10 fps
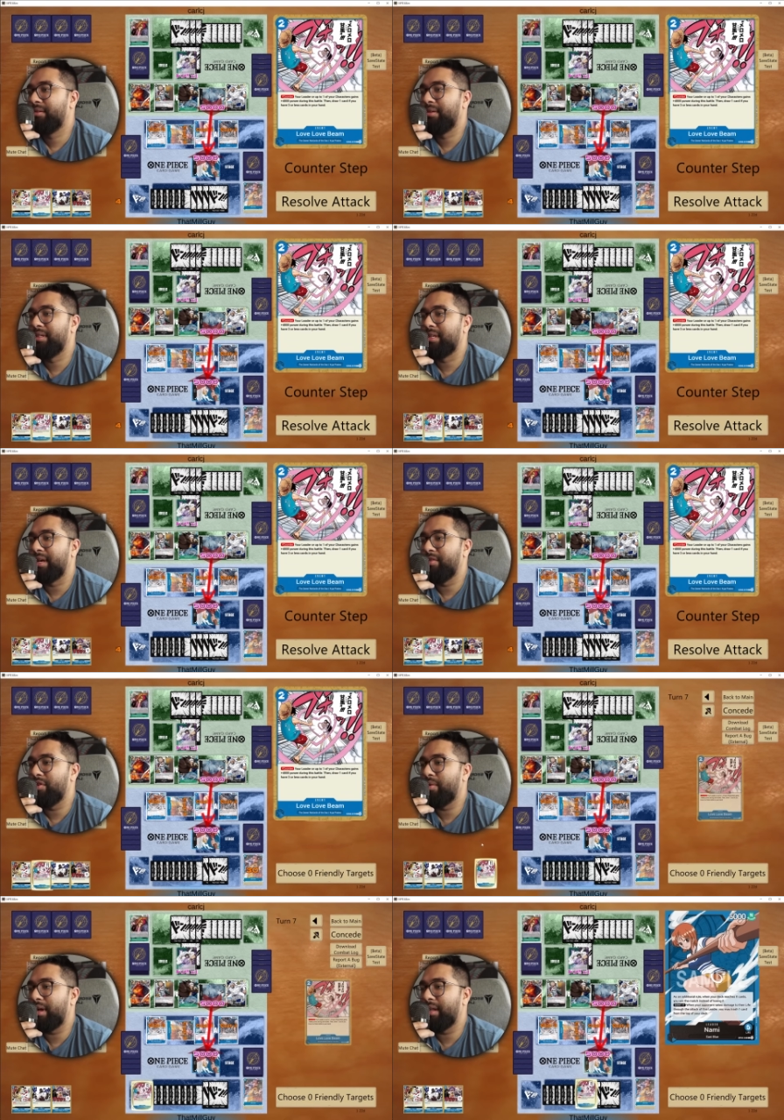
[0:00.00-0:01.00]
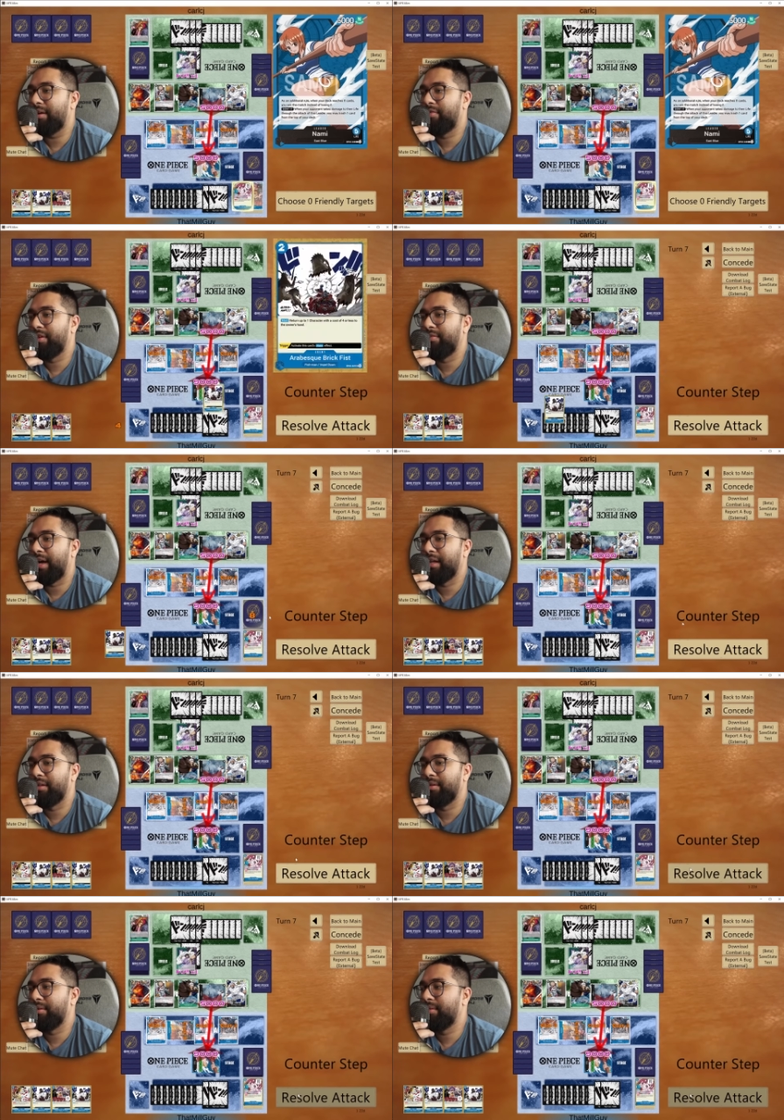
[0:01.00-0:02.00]
it's giving you all that free
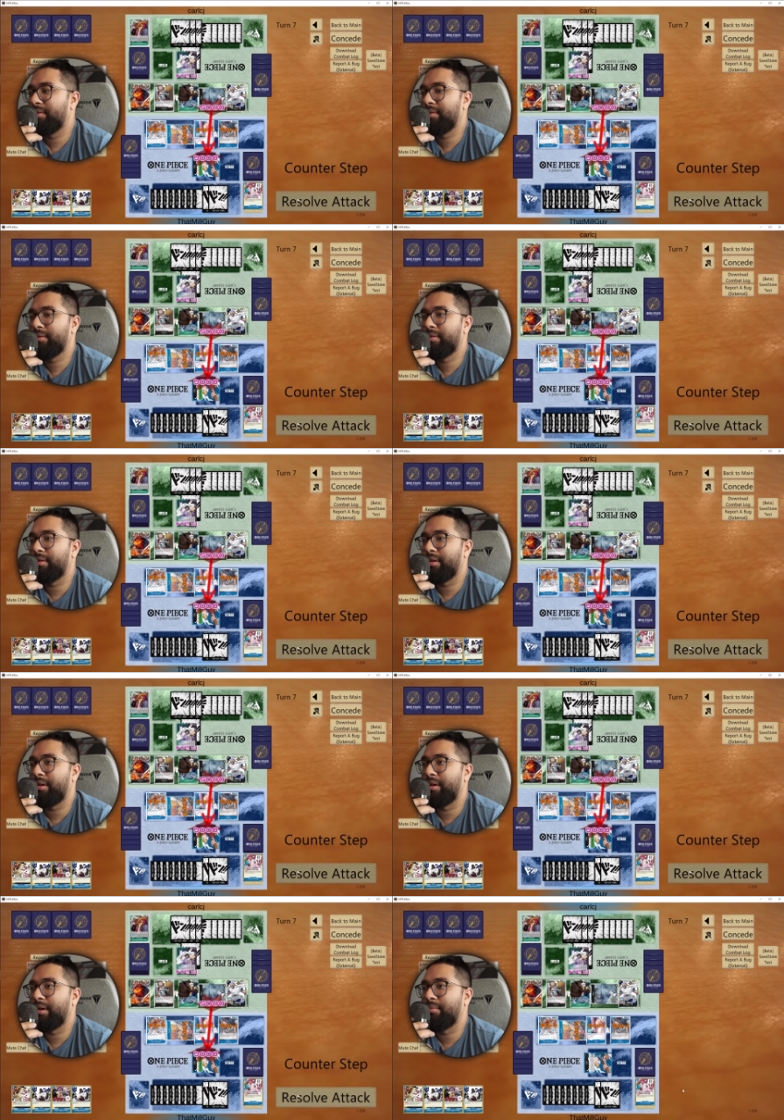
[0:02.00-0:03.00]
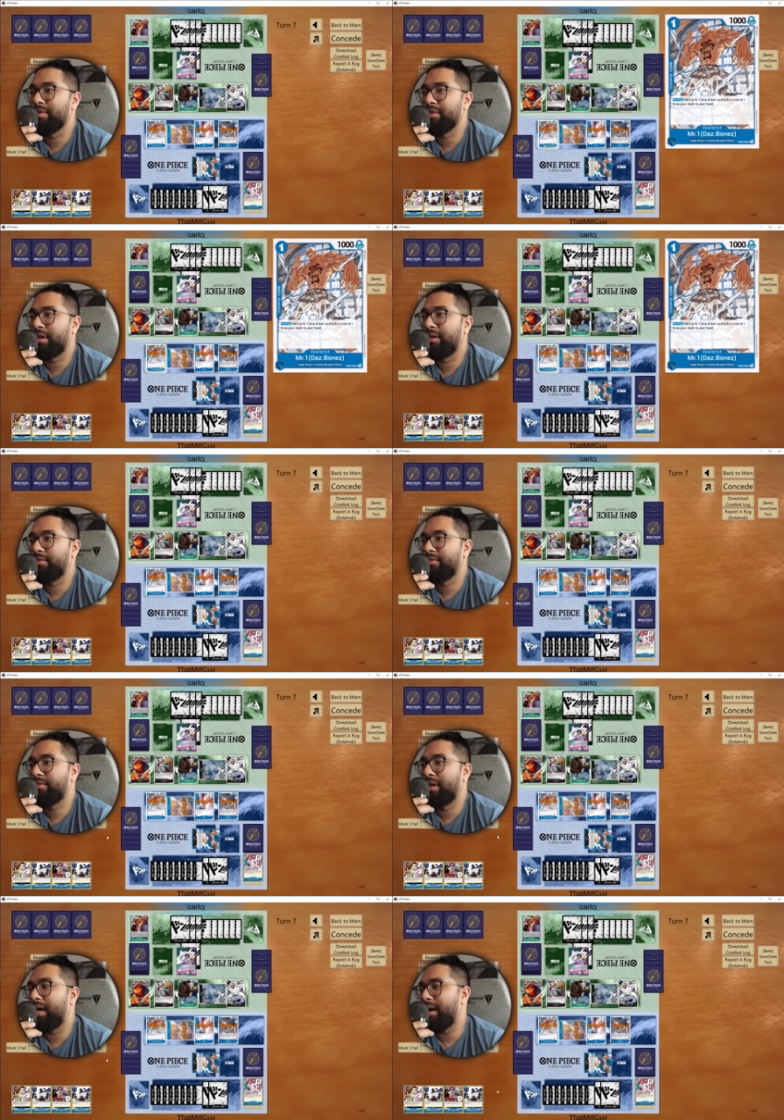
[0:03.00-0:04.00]
value. Um, resolve.
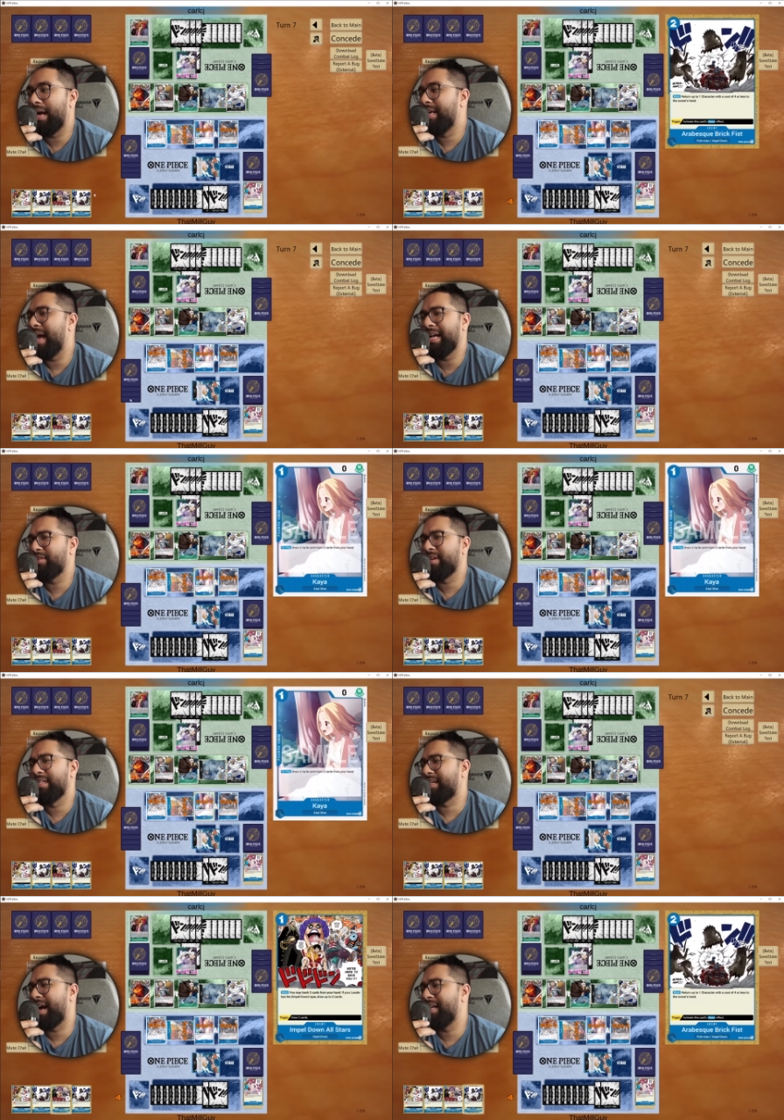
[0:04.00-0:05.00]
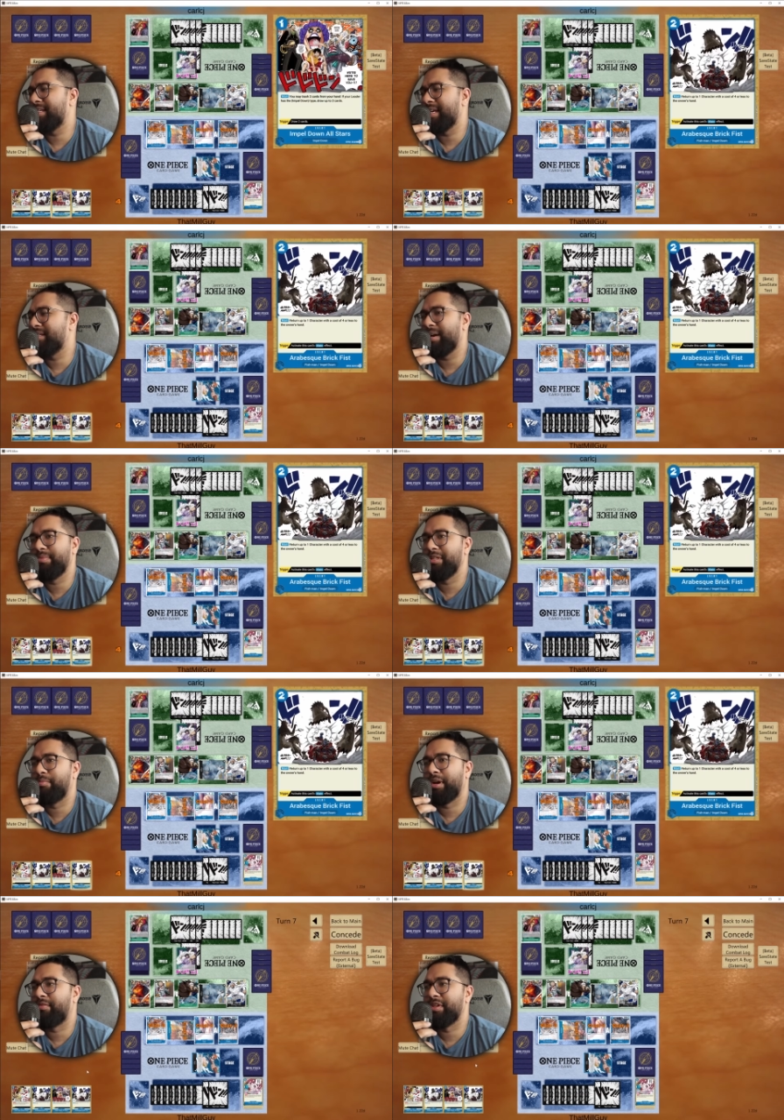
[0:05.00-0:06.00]
Uh, and yeah, as long as Kaya stays up, these
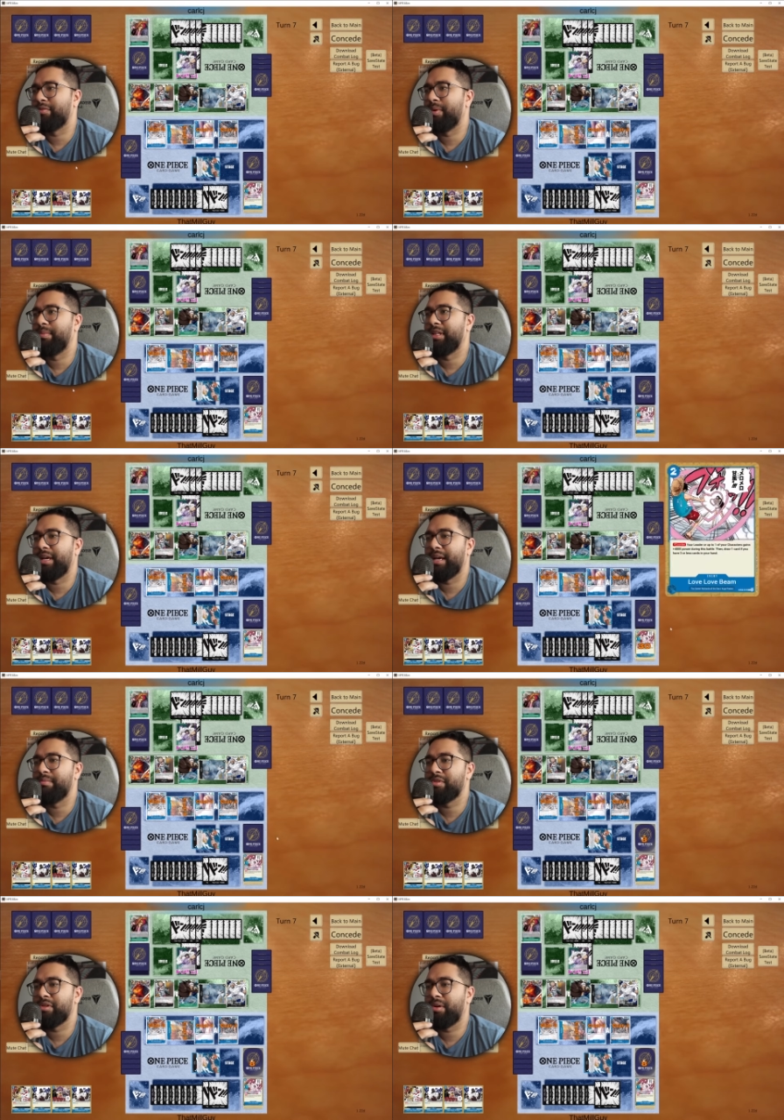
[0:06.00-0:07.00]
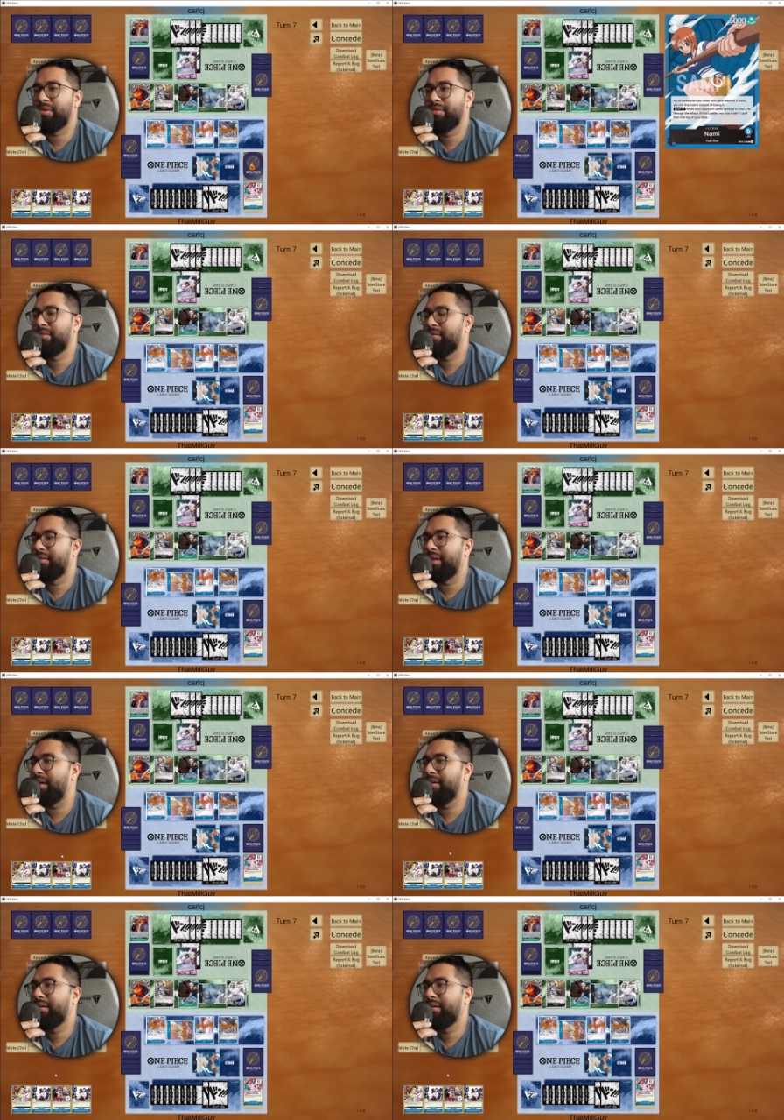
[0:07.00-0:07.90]
brick fists win me the game. So. Yeah.